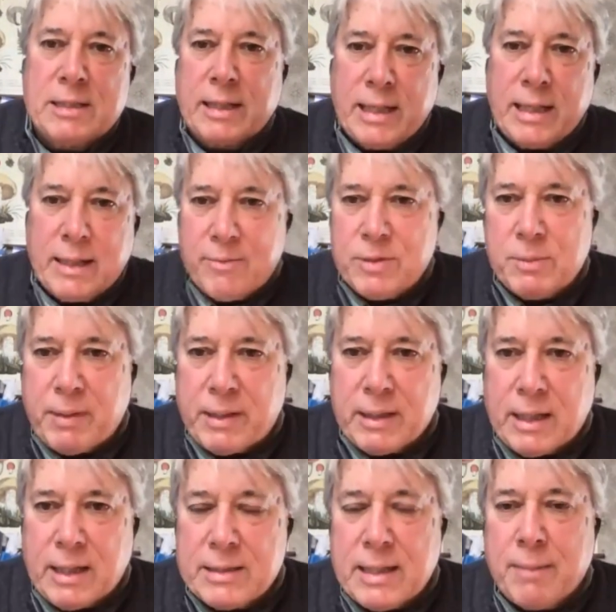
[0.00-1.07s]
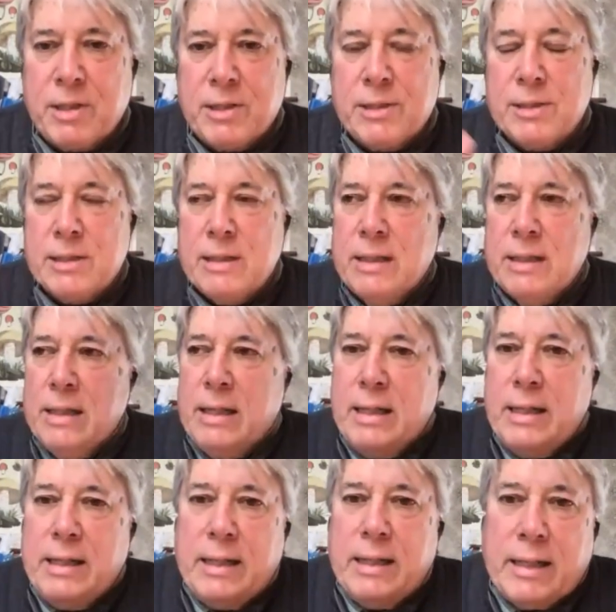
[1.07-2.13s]
I can't yeah. spend a lot of time on this,
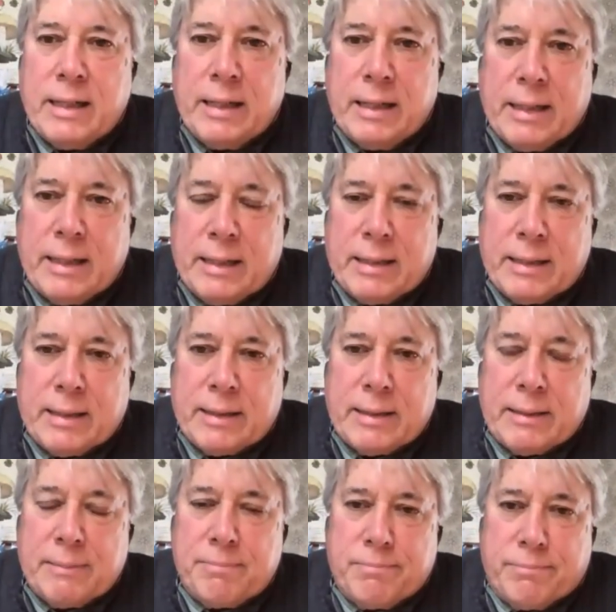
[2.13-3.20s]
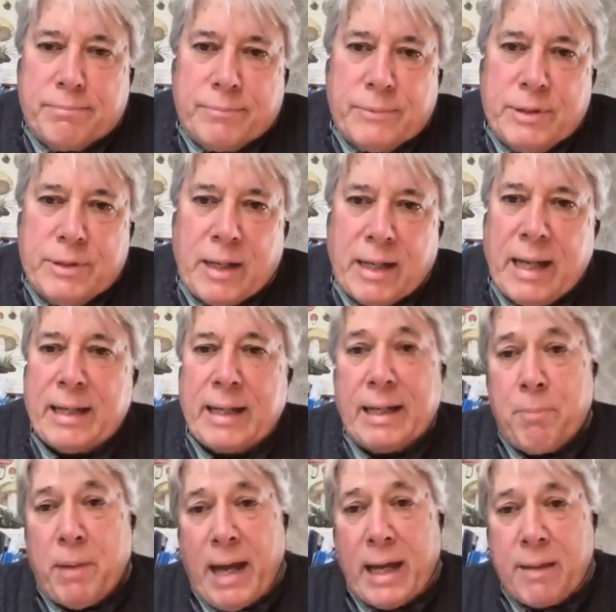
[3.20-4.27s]
and uh, you know, I got to
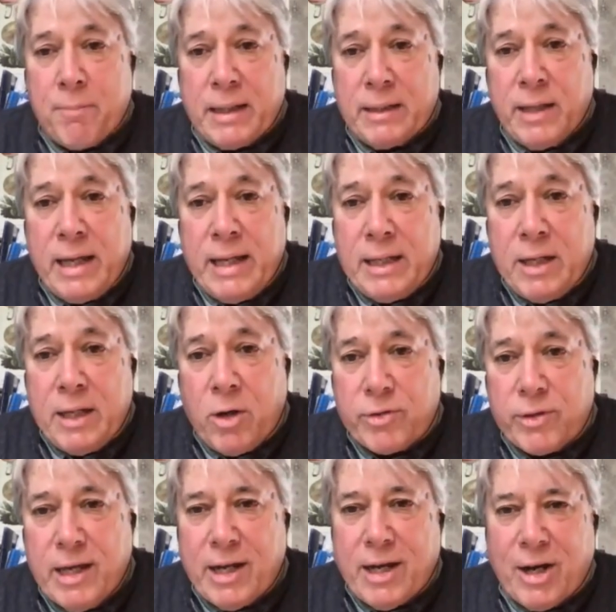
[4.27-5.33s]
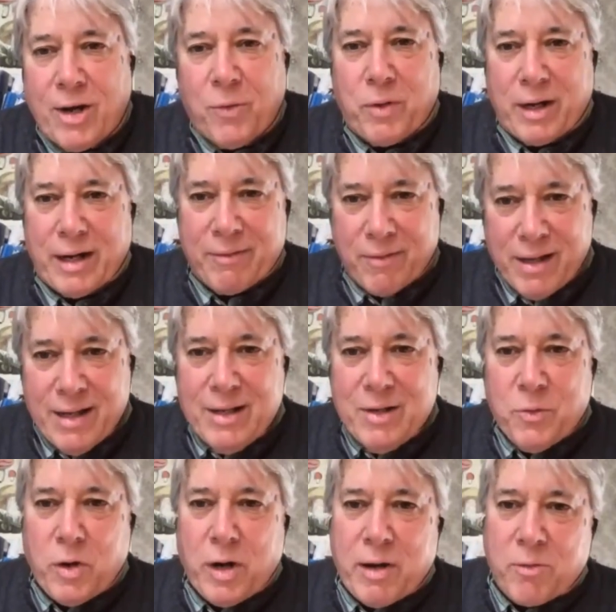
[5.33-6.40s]
get back in my lane over there where I
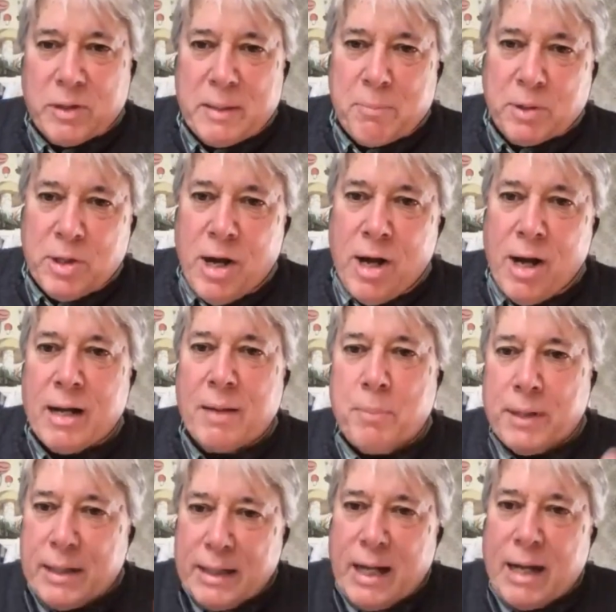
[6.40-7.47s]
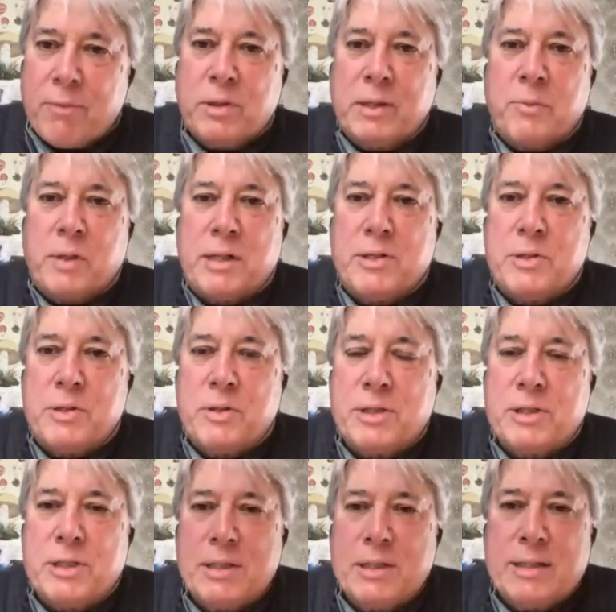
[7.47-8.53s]
where I really belong. But I really want to do
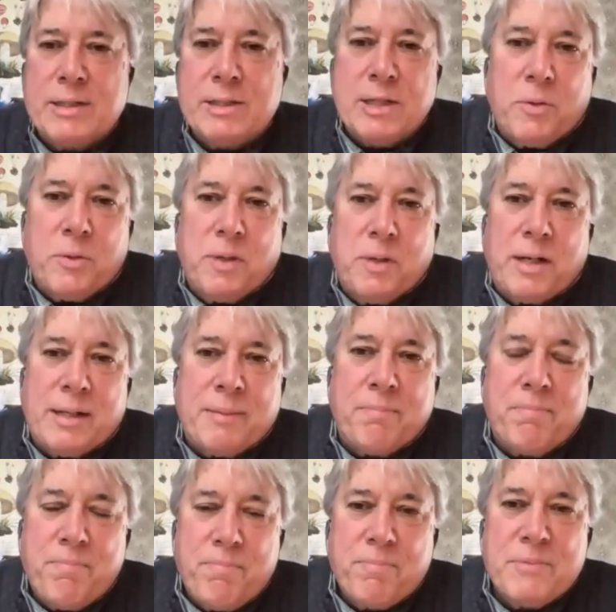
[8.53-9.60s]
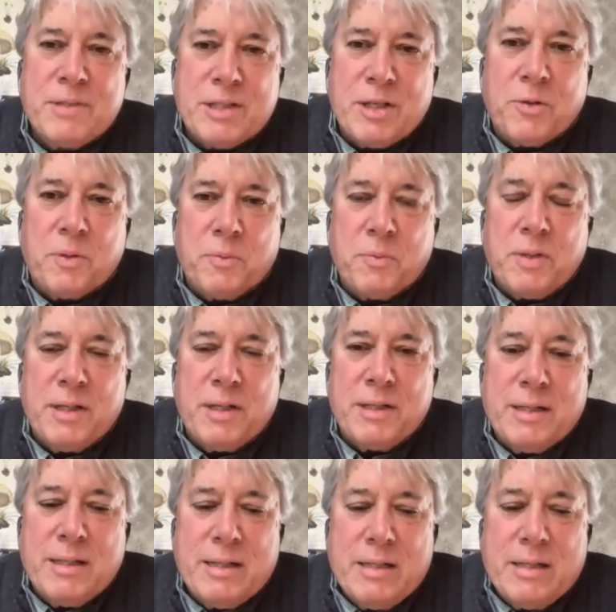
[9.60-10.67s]
this. So um, so it
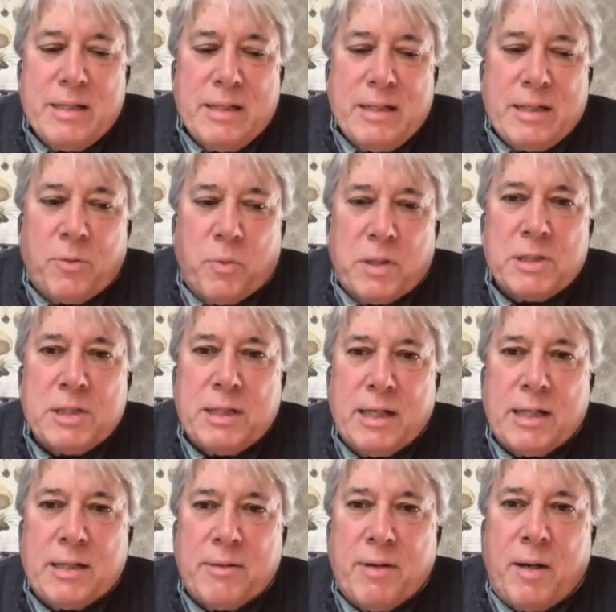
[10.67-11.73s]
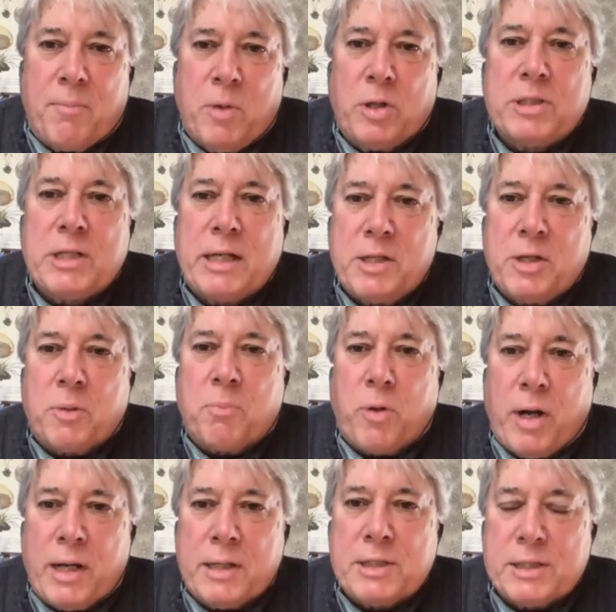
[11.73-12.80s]
it wasn't a, a multi-year
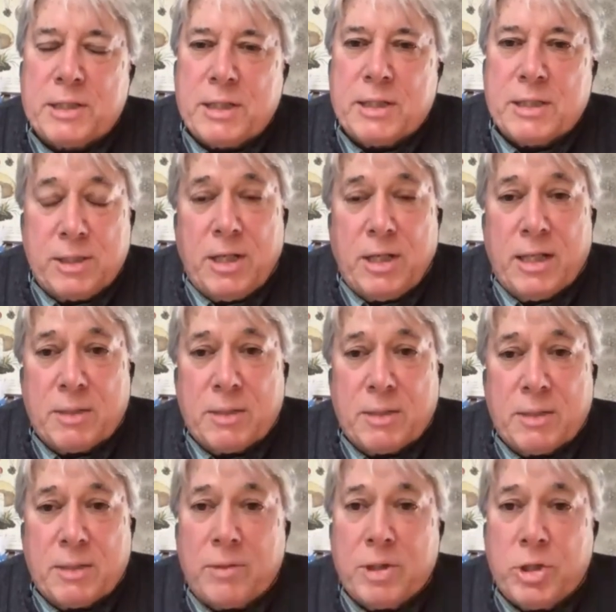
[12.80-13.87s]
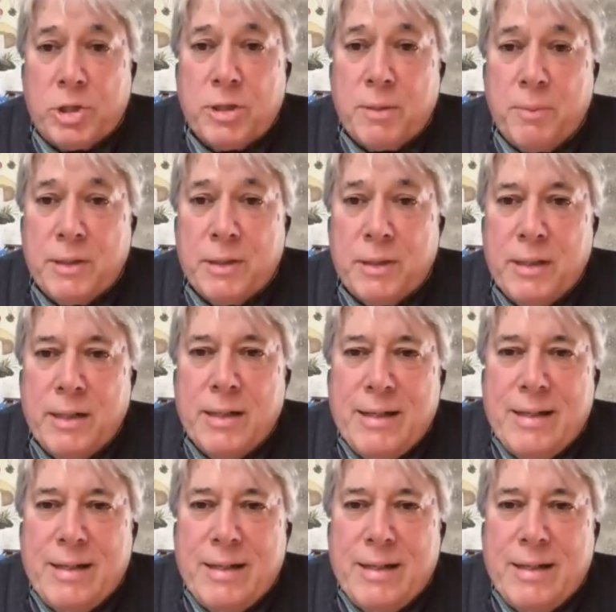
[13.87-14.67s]
process as it as it probably should have been.